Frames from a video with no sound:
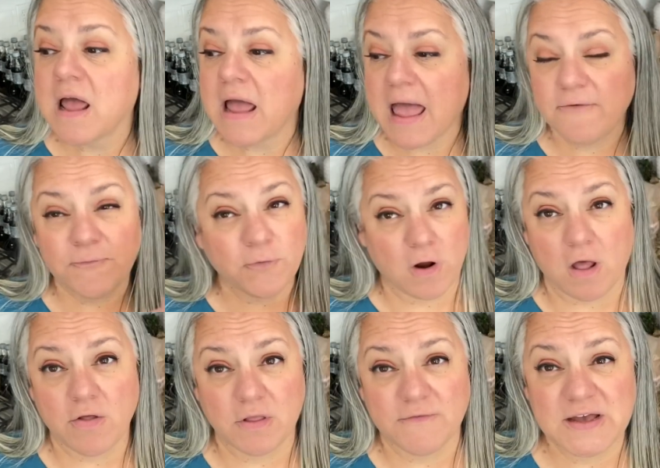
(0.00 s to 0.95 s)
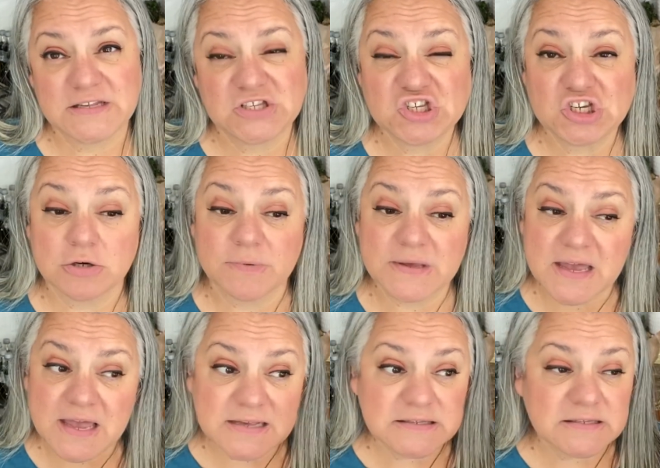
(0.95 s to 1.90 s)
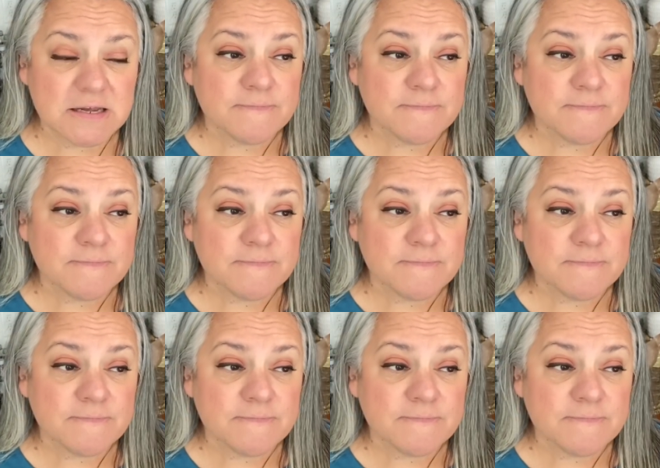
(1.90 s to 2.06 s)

and for all of us too, because